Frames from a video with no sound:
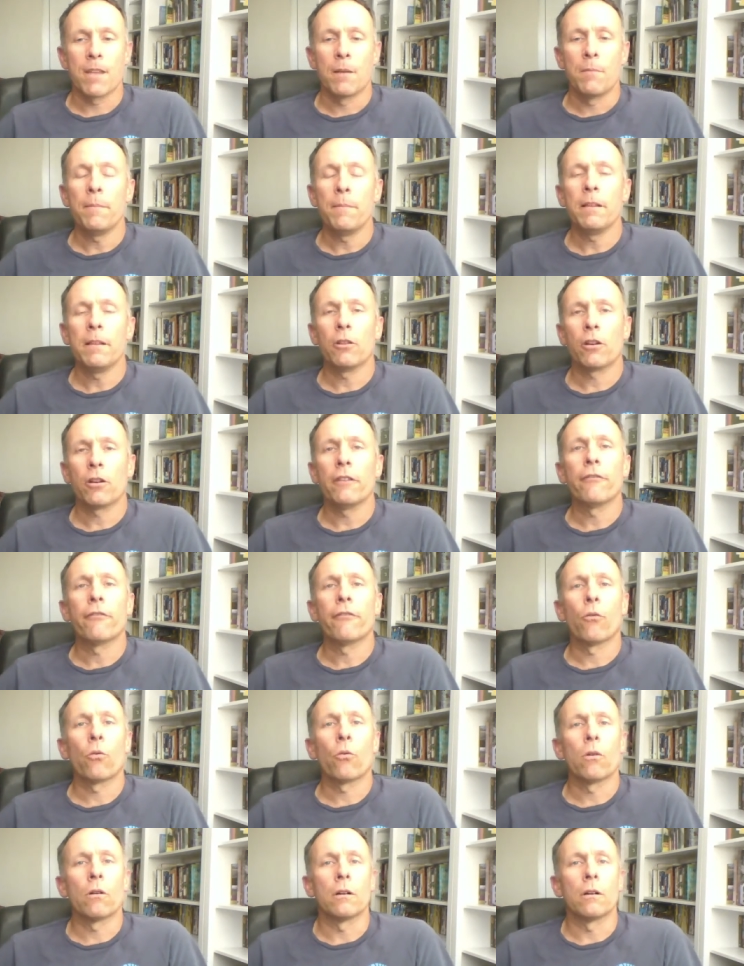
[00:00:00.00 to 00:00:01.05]
maybe looking
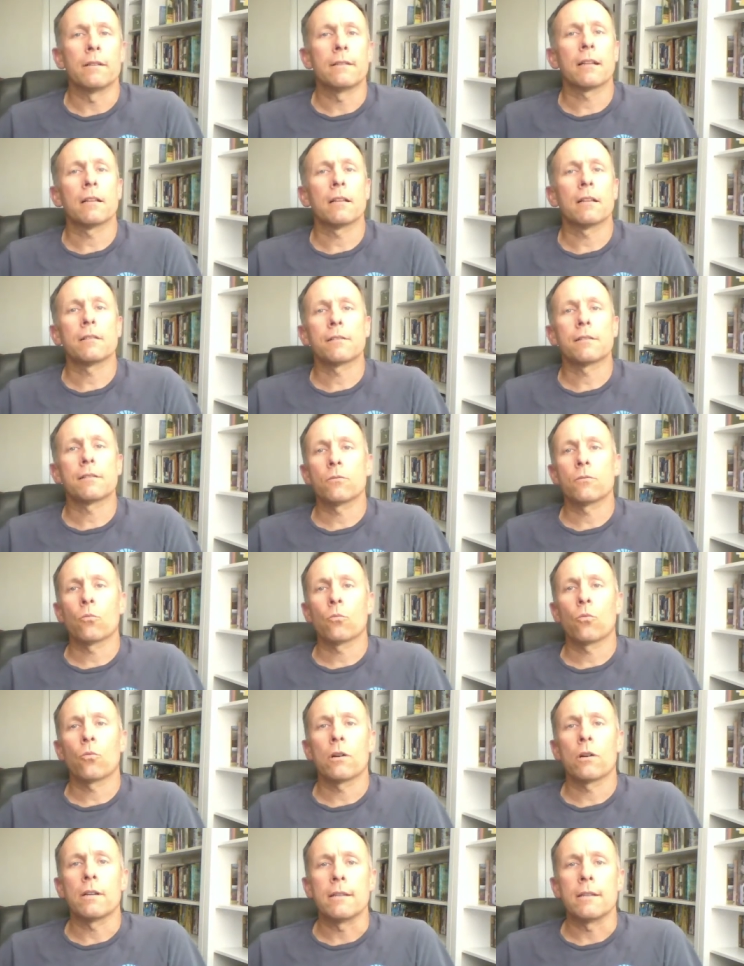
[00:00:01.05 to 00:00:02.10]
forward, tell us
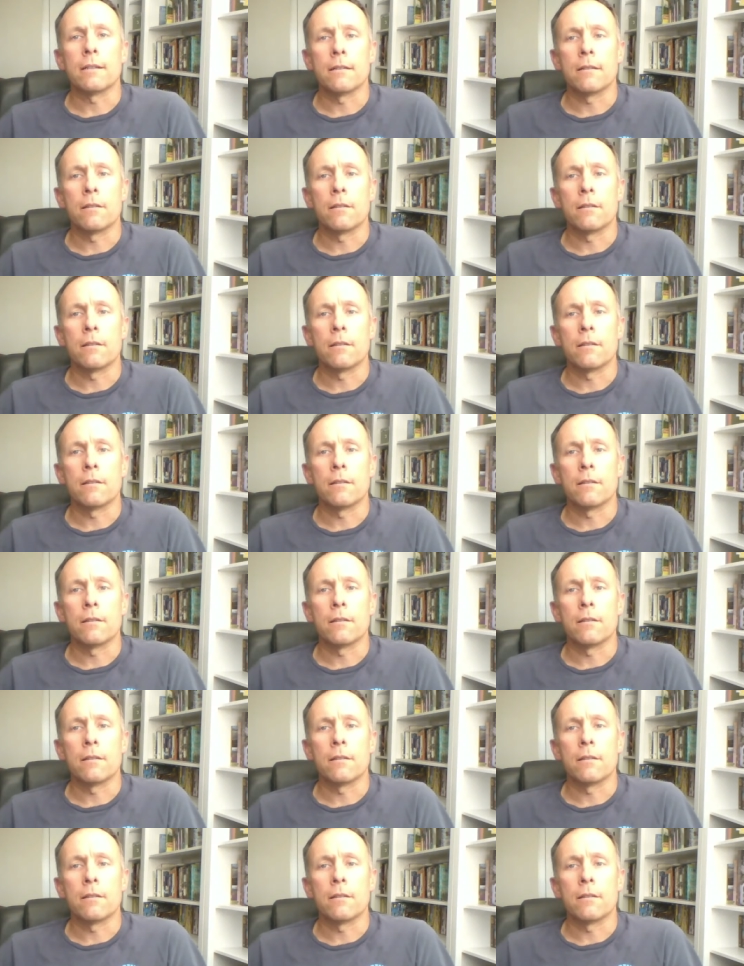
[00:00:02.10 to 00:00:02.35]
what